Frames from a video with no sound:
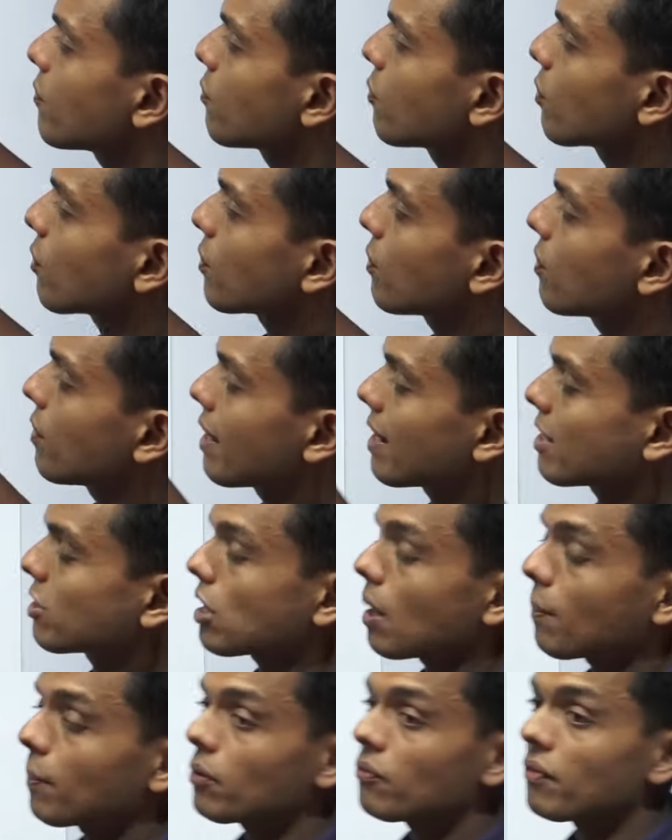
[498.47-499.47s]
For
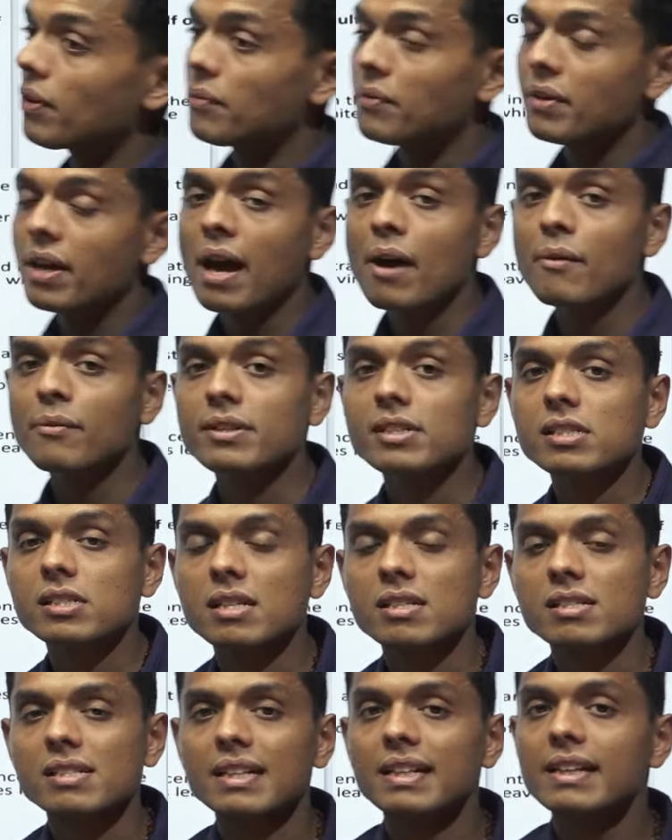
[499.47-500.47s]
example, when we have
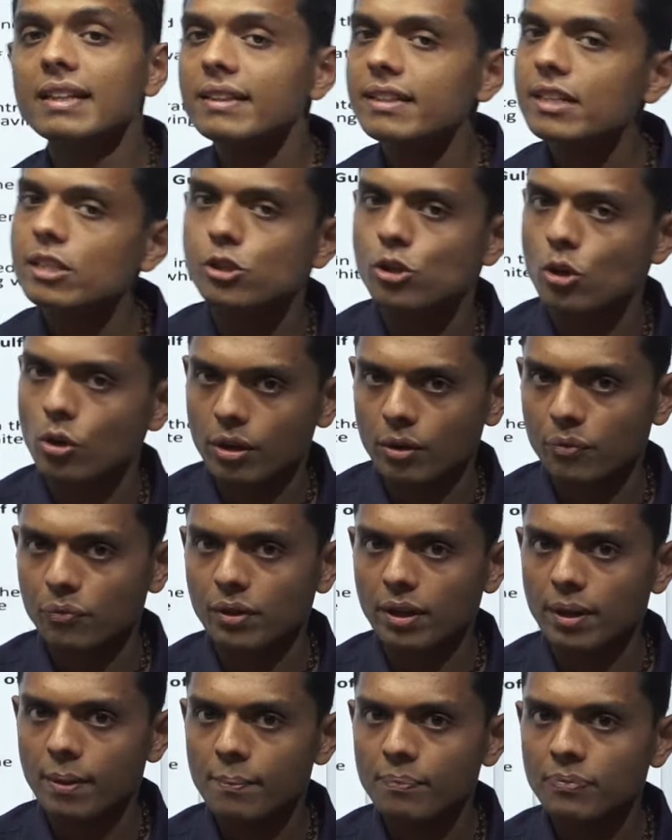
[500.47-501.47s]
discussed Indian
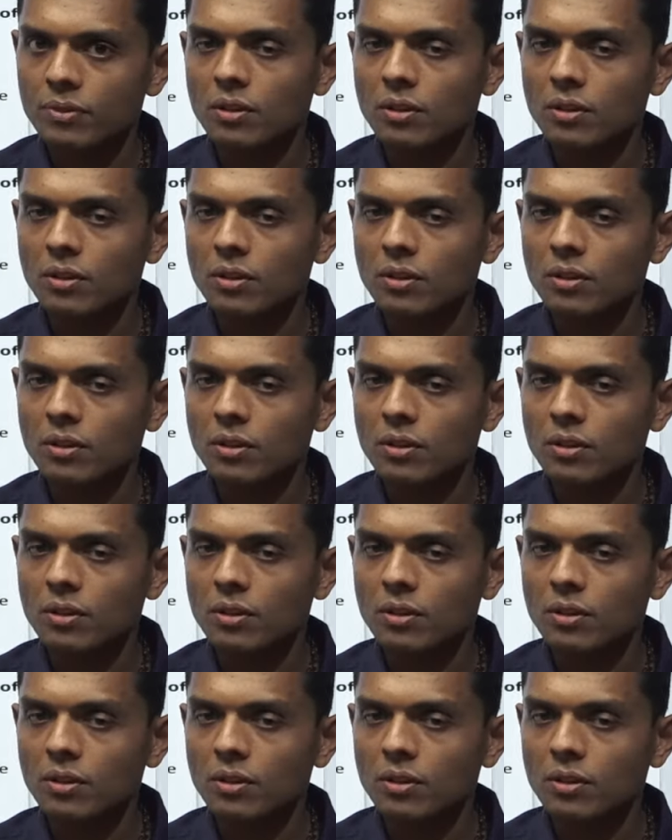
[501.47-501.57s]
geography,